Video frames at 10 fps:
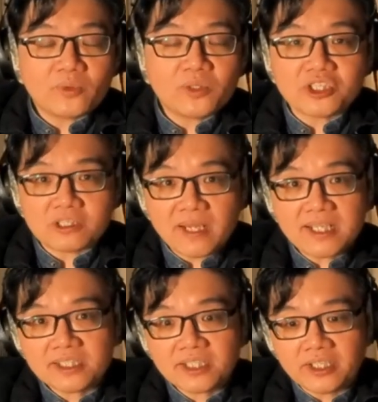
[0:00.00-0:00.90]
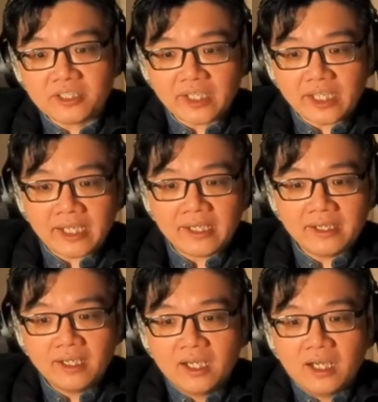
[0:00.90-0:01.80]
which is based here in
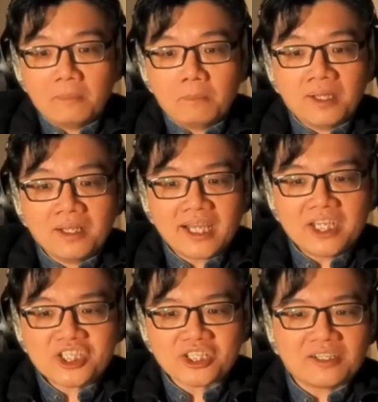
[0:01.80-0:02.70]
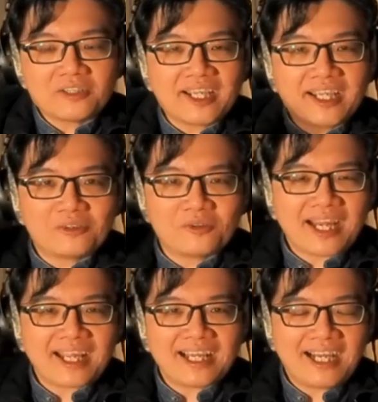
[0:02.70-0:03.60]
Malaysia. Okay, right.